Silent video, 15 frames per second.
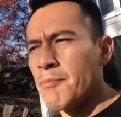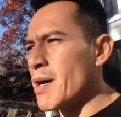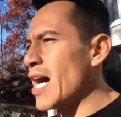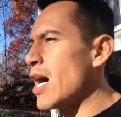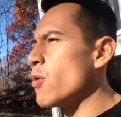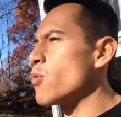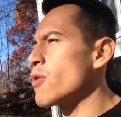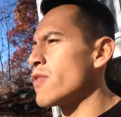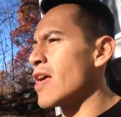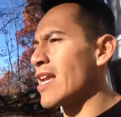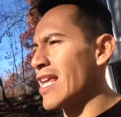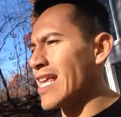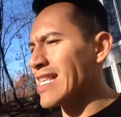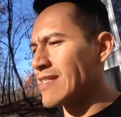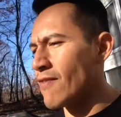the power
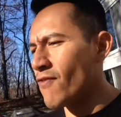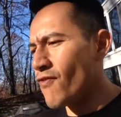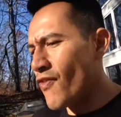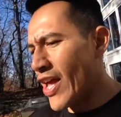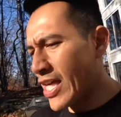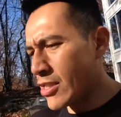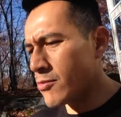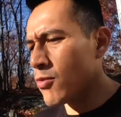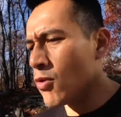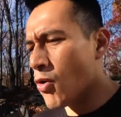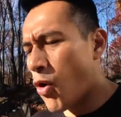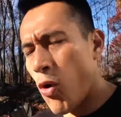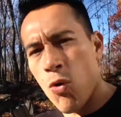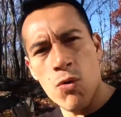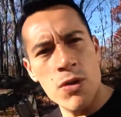that is
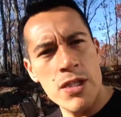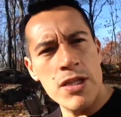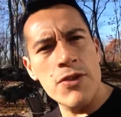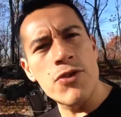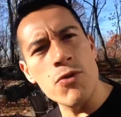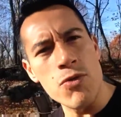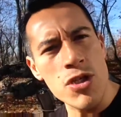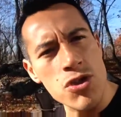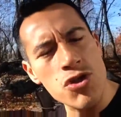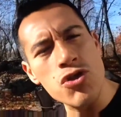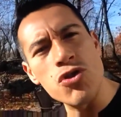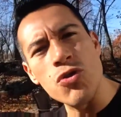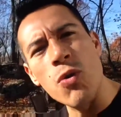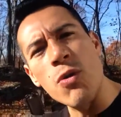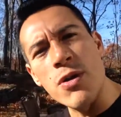available only through the
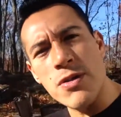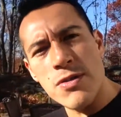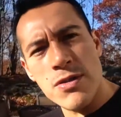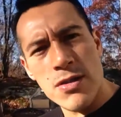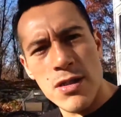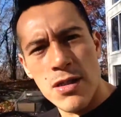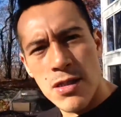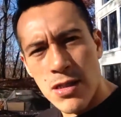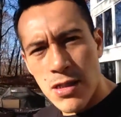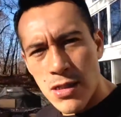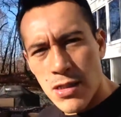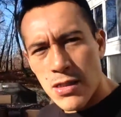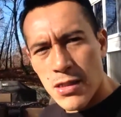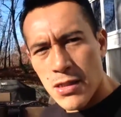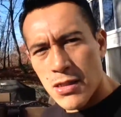source.
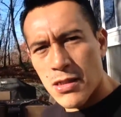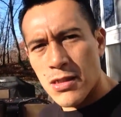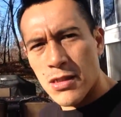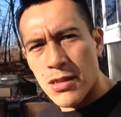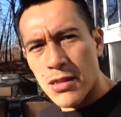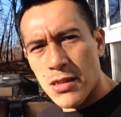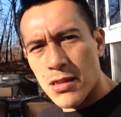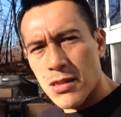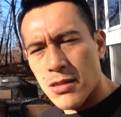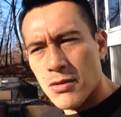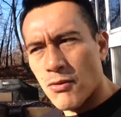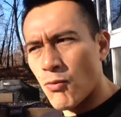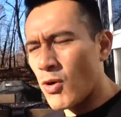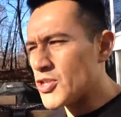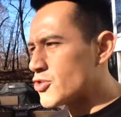
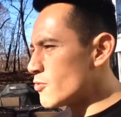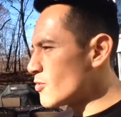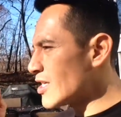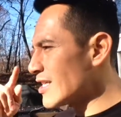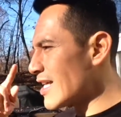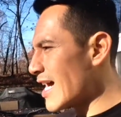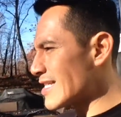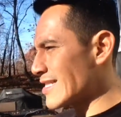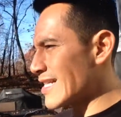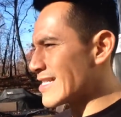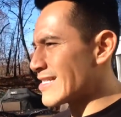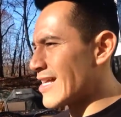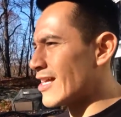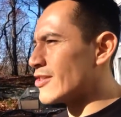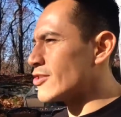Once you realize that
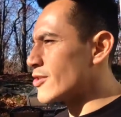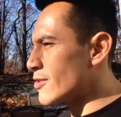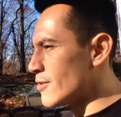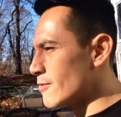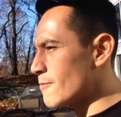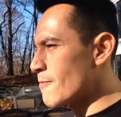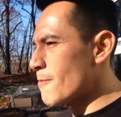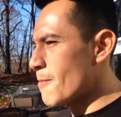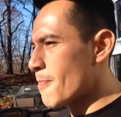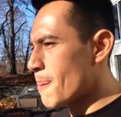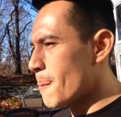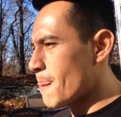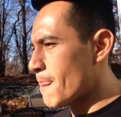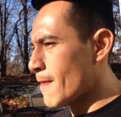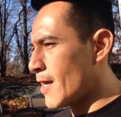it's not you,
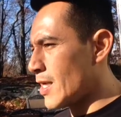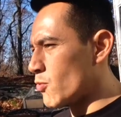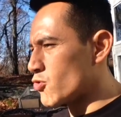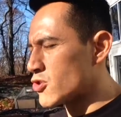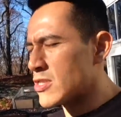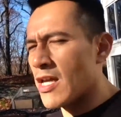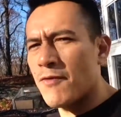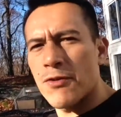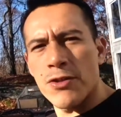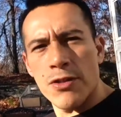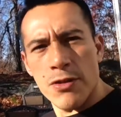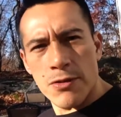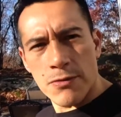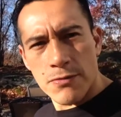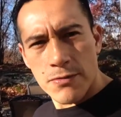and it was never
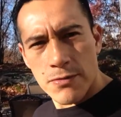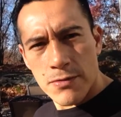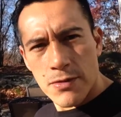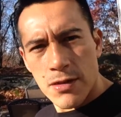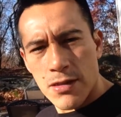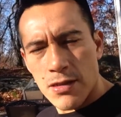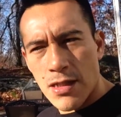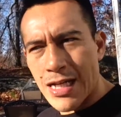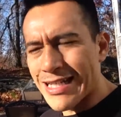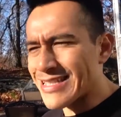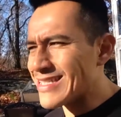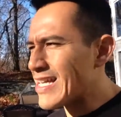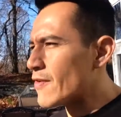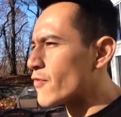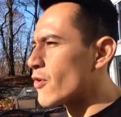you, and
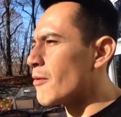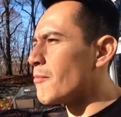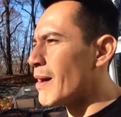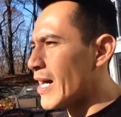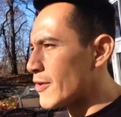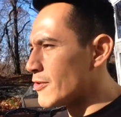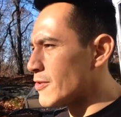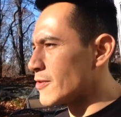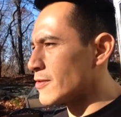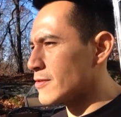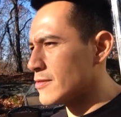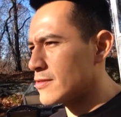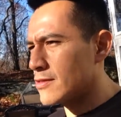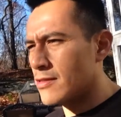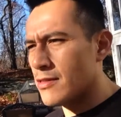it's never about you,